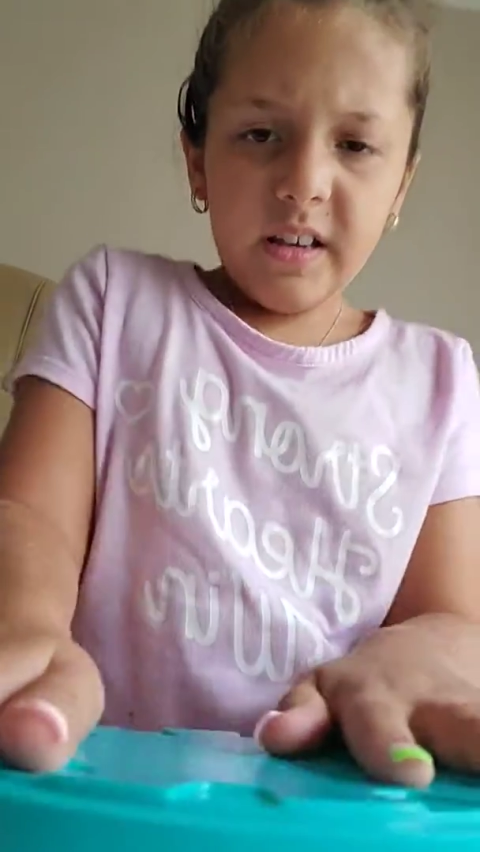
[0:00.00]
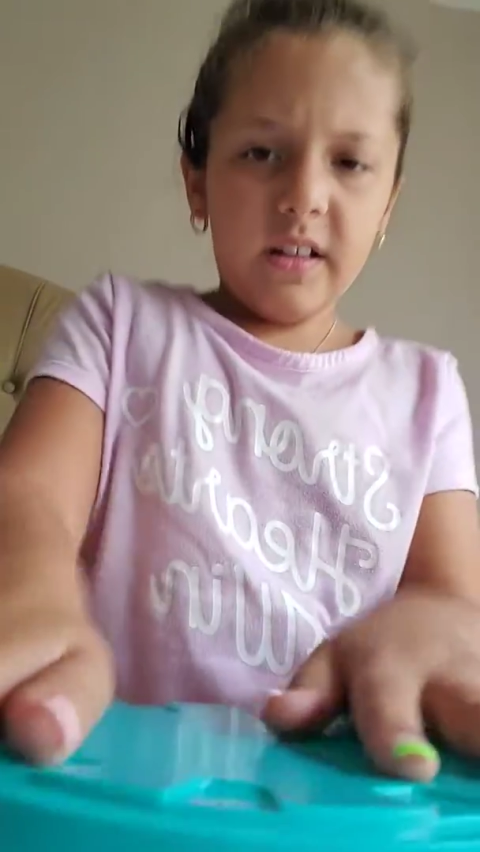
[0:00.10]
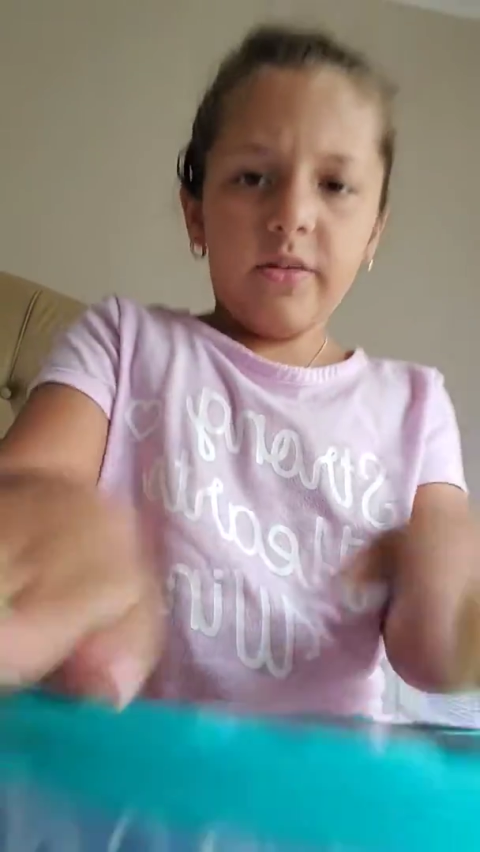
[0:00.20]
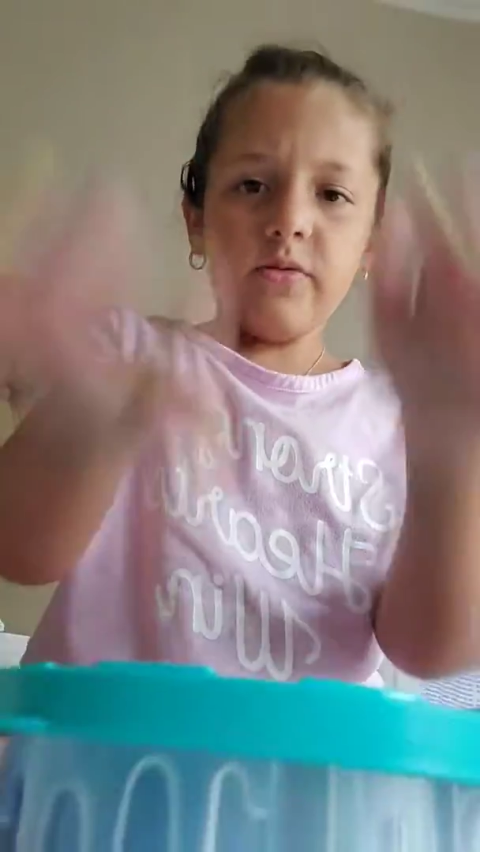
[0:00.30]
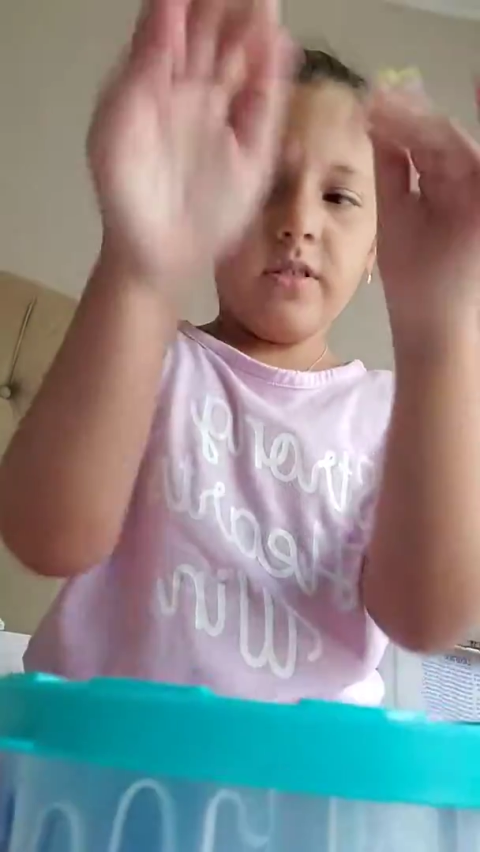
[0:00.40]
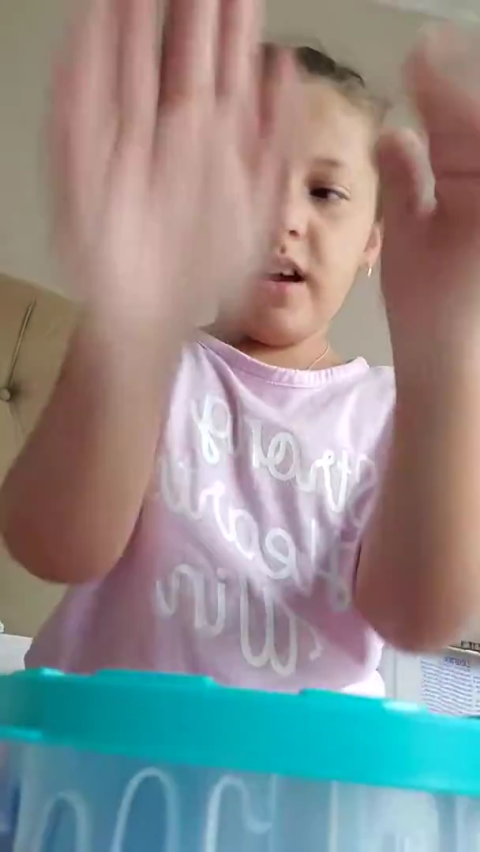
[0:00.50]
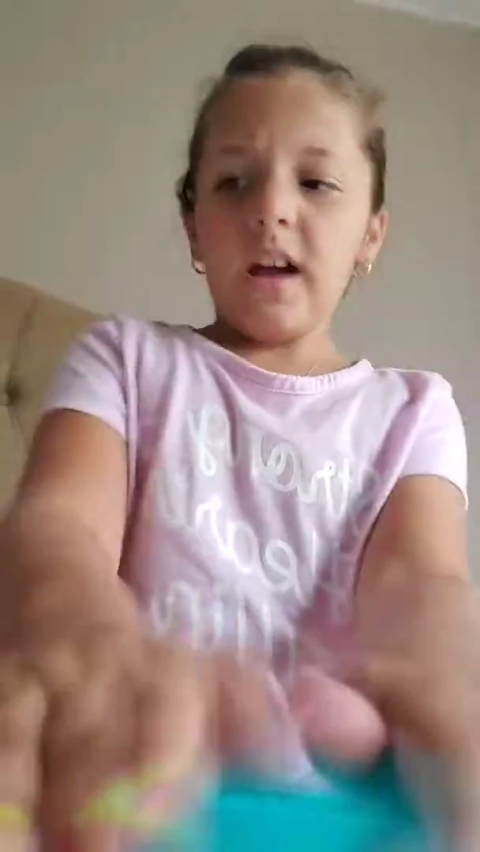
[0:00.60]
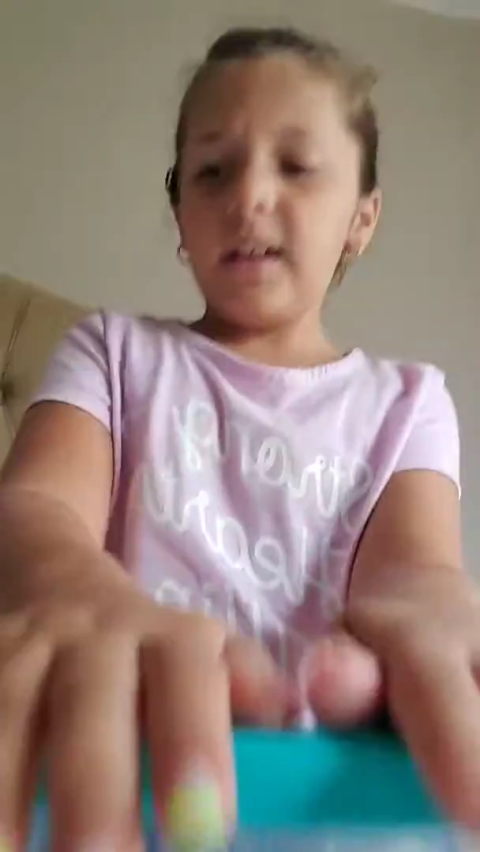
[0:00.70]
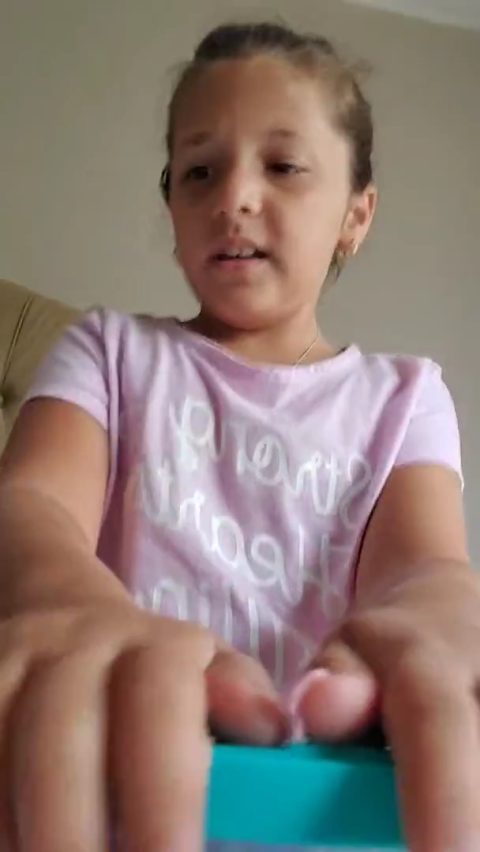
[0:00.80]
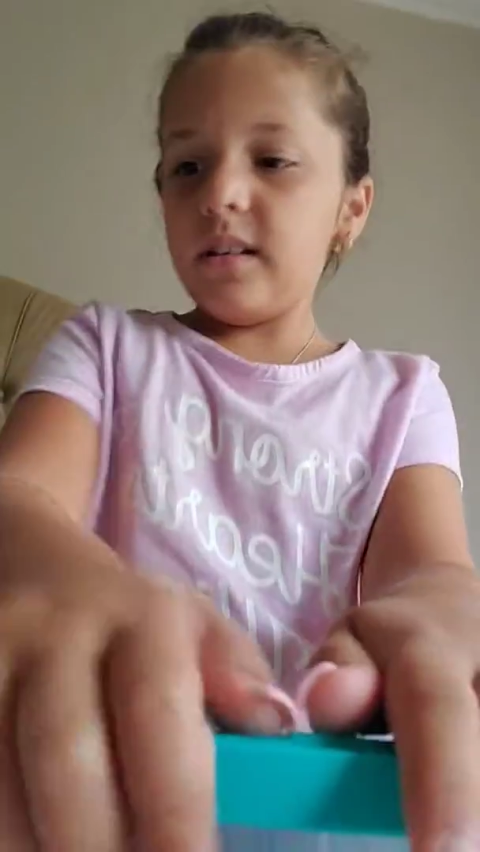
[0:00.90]
Because
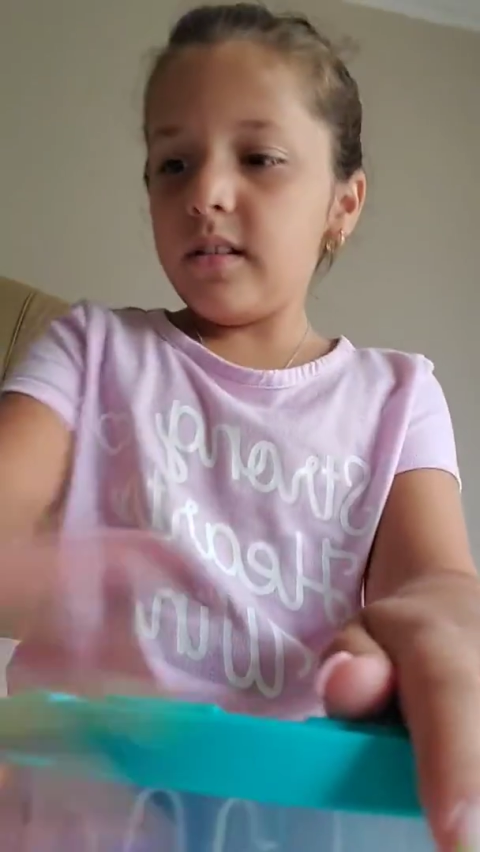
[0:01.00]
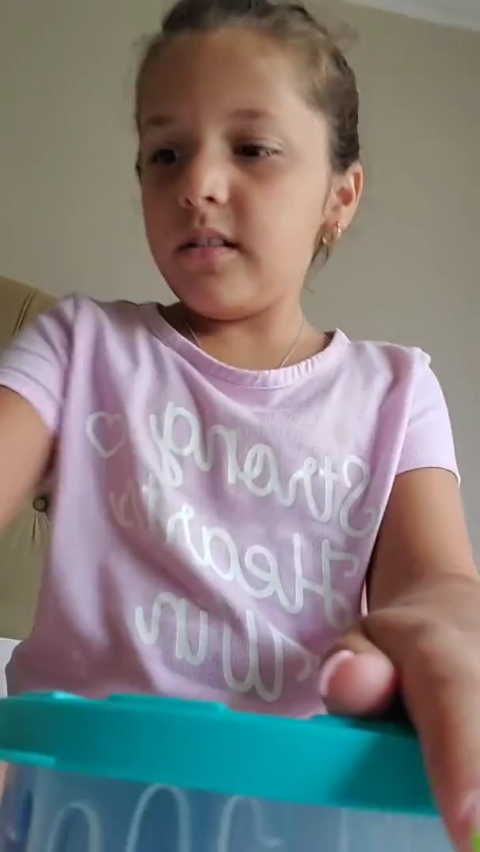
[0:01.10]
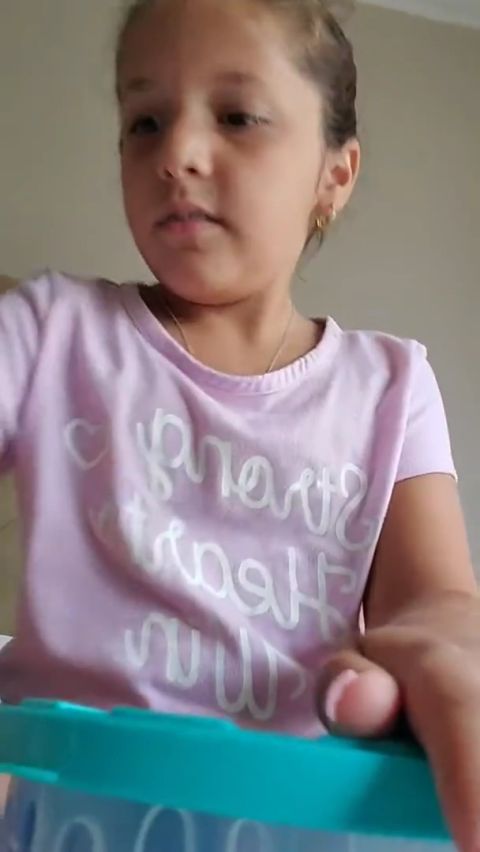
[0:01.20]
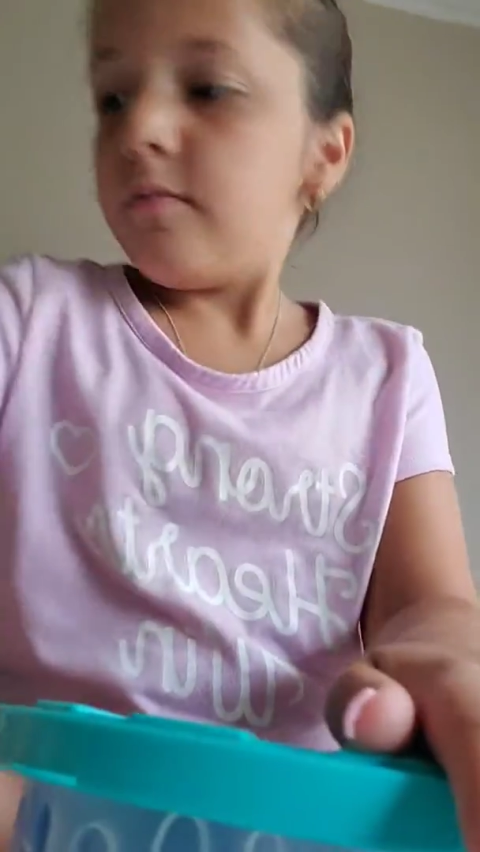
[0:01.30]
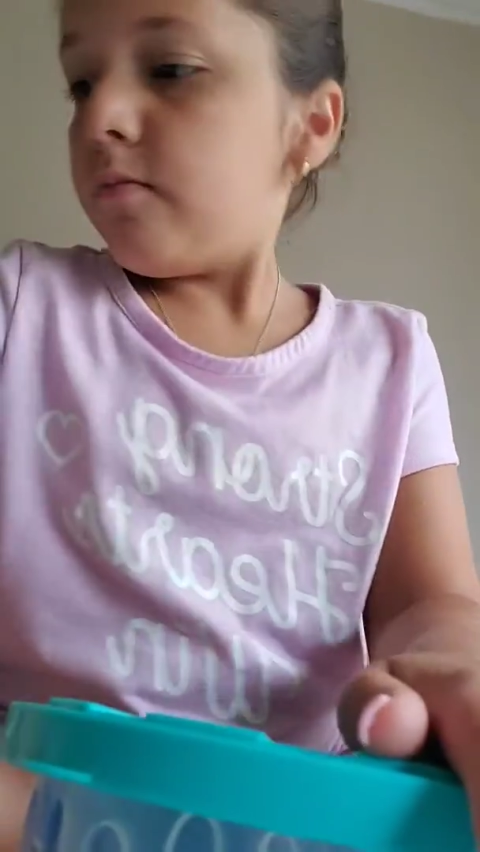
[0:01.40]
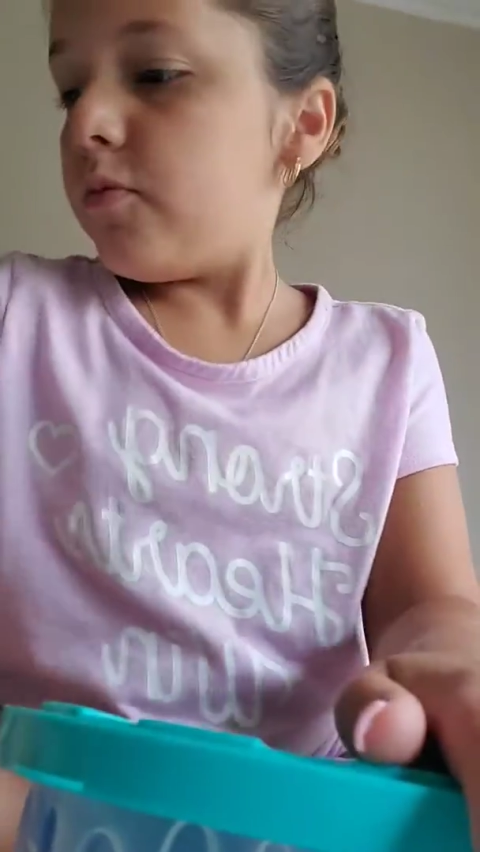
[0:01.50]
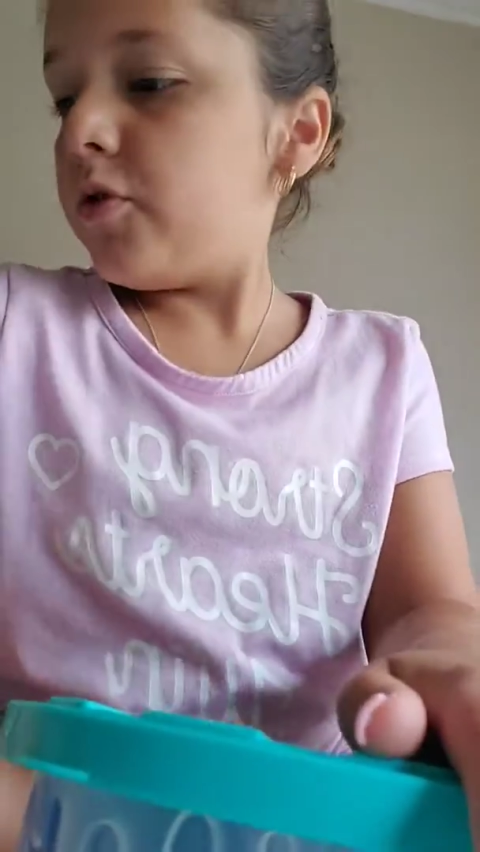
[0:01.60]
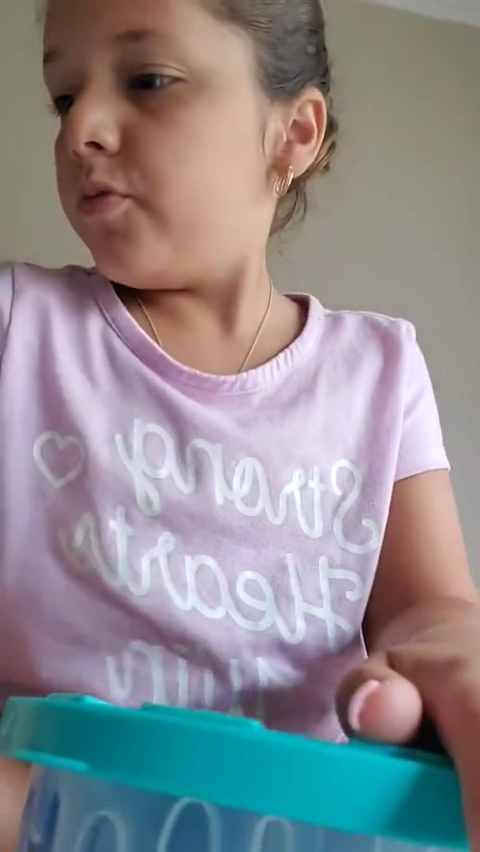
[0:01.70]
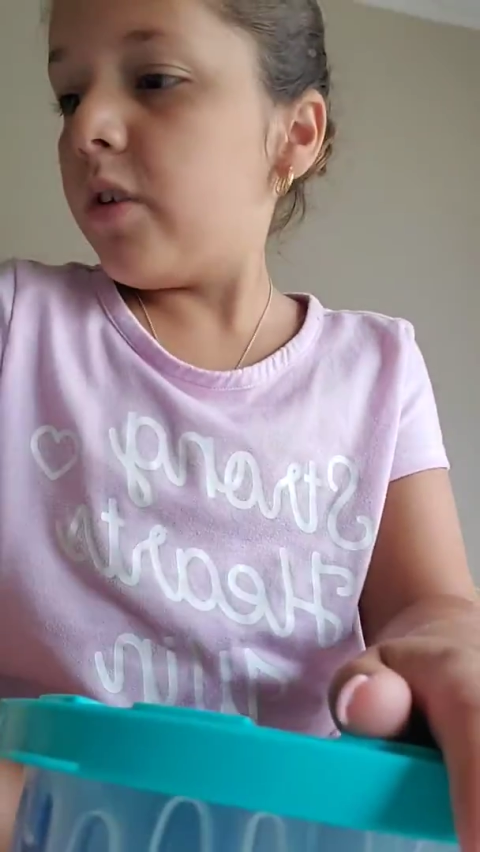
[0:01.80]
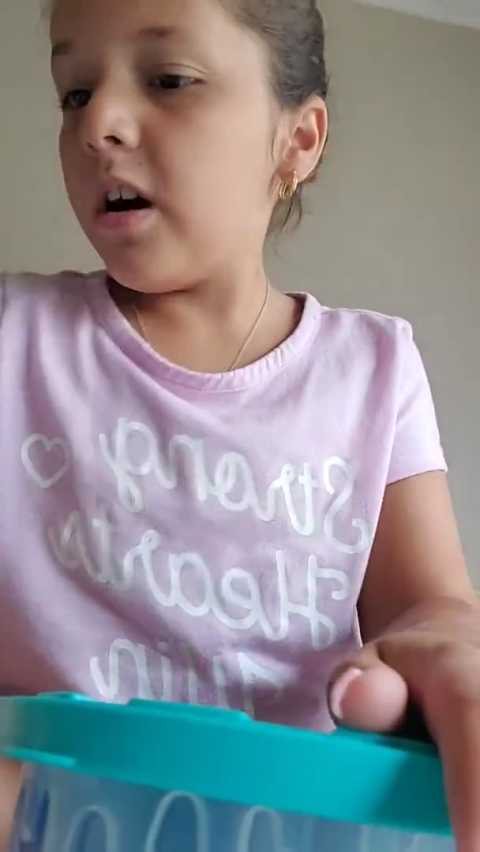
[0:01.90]
I
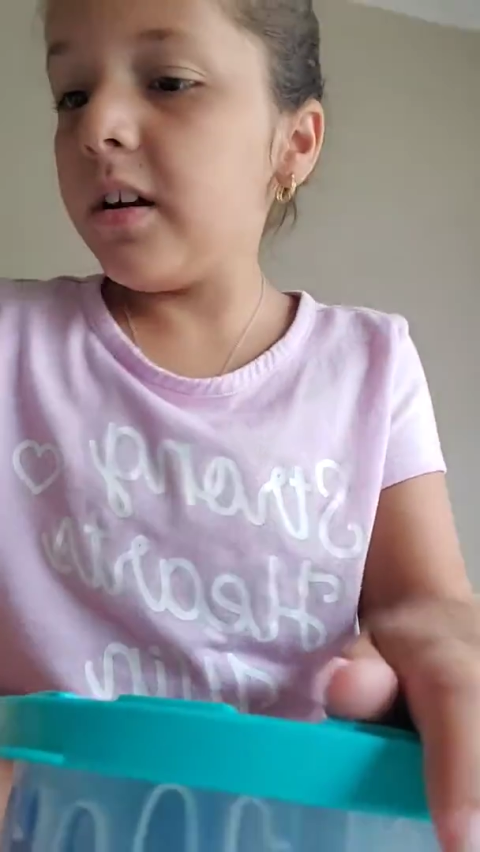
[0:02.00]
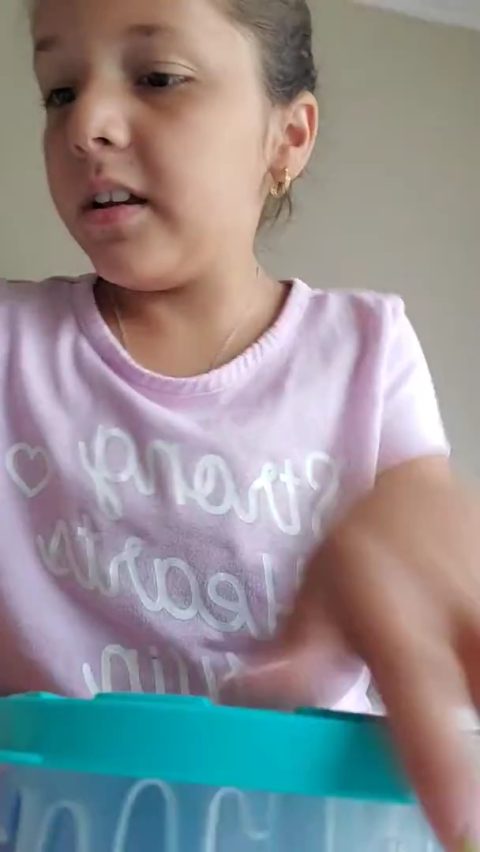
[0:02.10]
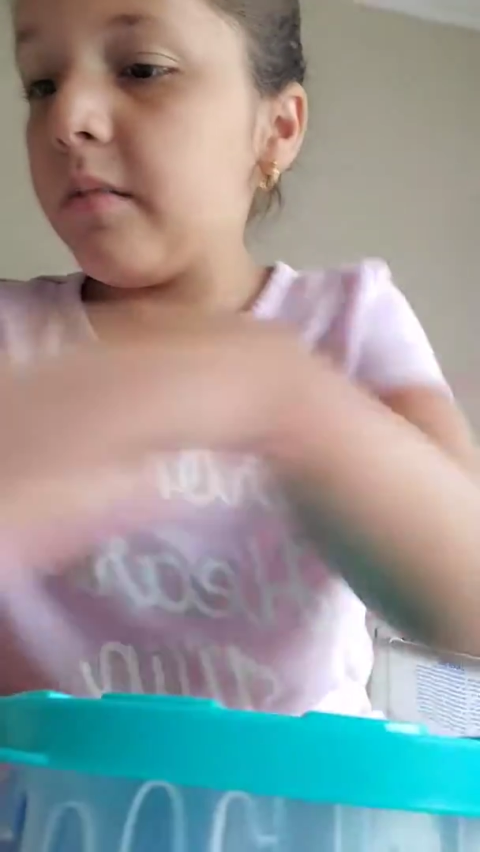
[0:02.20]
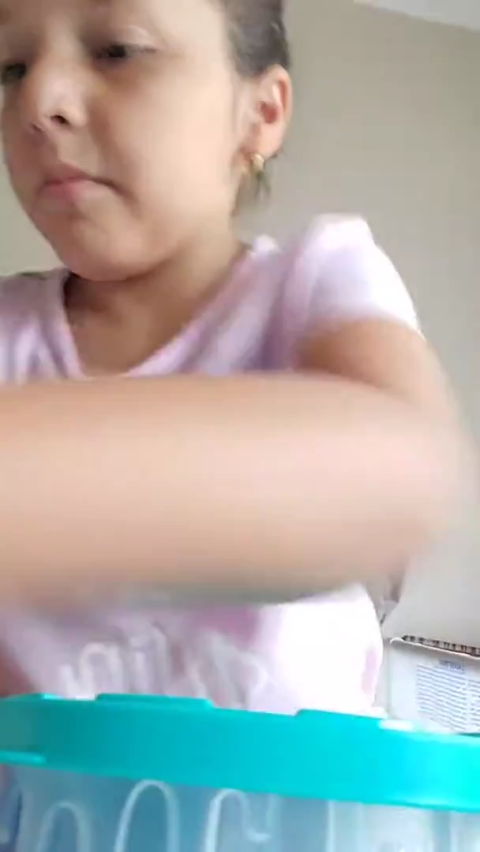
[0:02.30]
do not eat